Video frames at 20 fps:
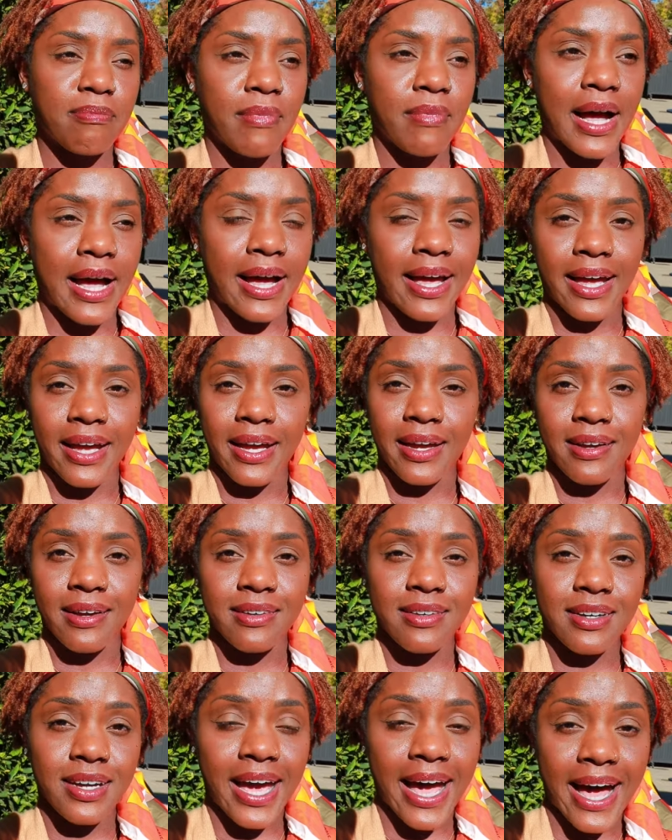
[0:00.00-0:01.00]

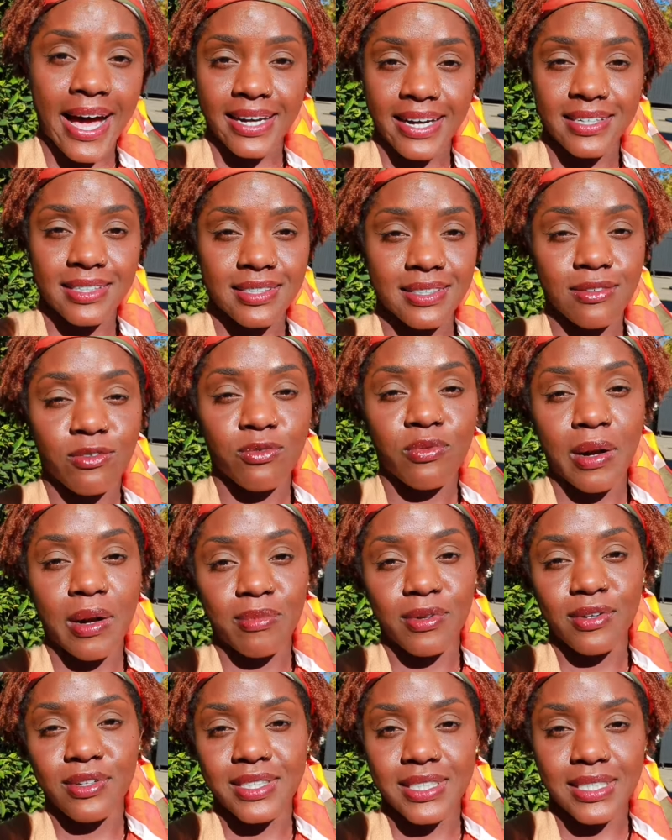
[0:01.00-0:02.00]
my Canon
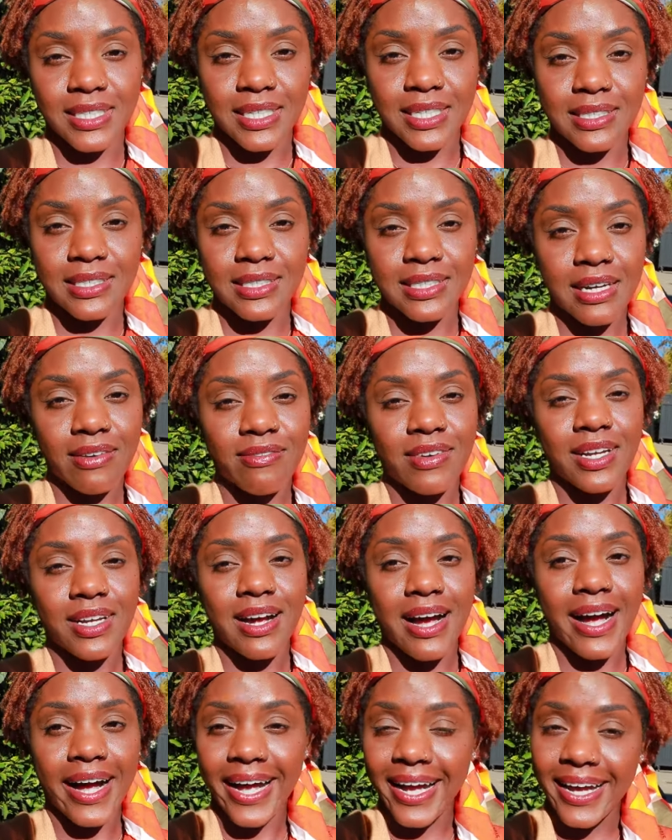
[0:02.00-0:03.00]
Rebel
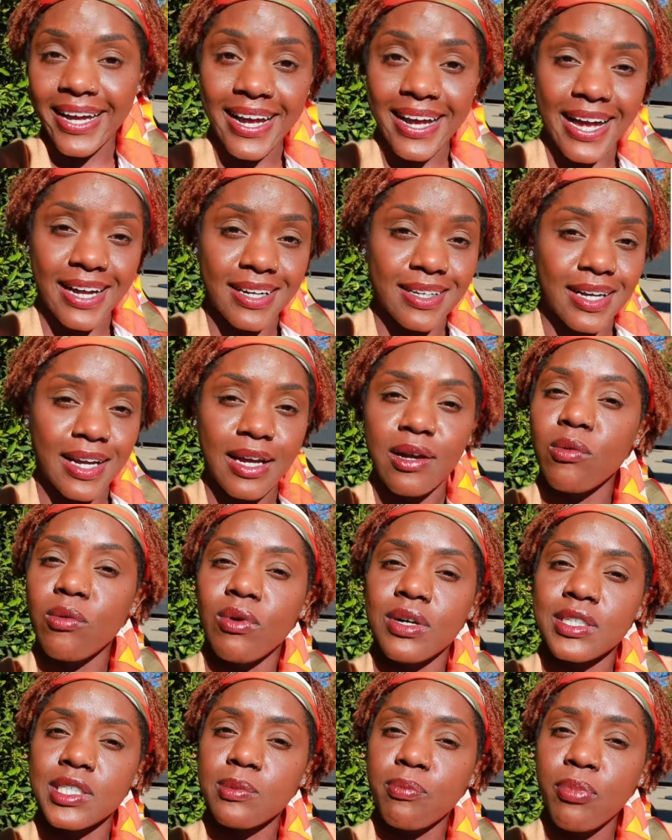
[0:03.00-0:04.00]
T7i and it
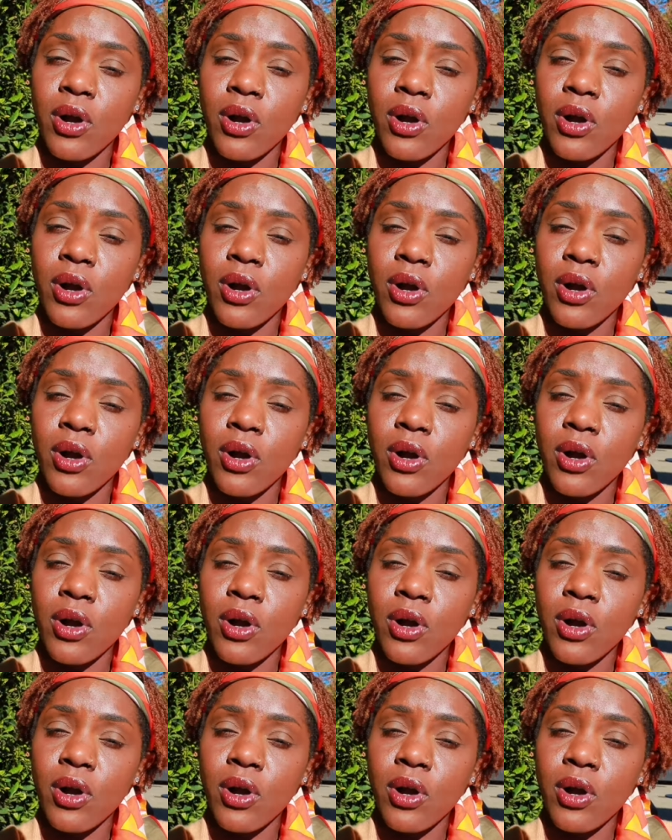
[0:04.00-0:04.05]
was